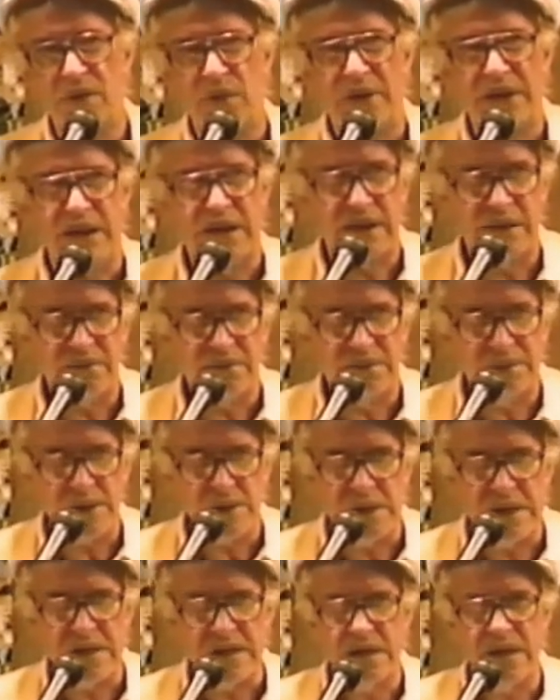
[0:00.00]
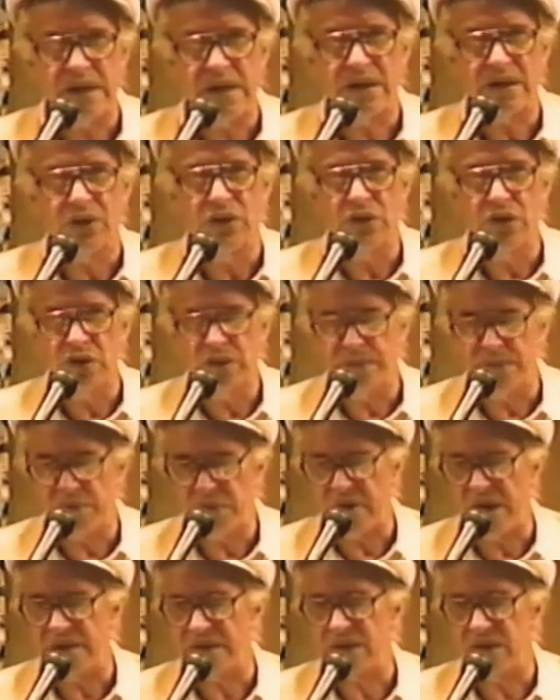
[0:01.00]
We're getting very good
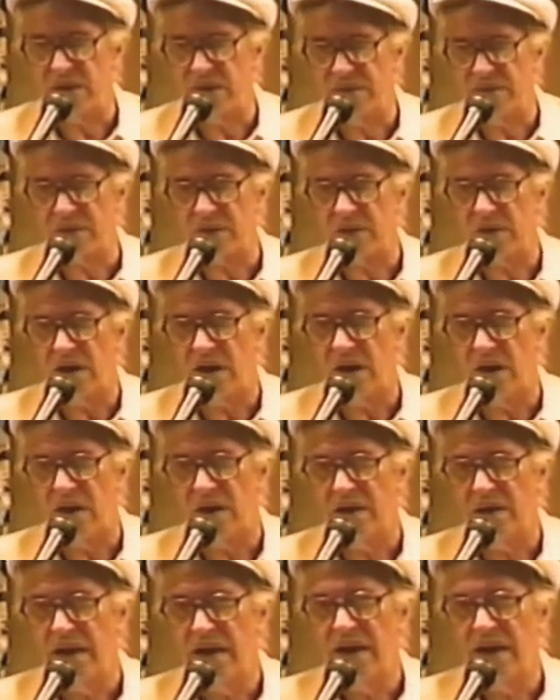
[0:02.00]
press overall.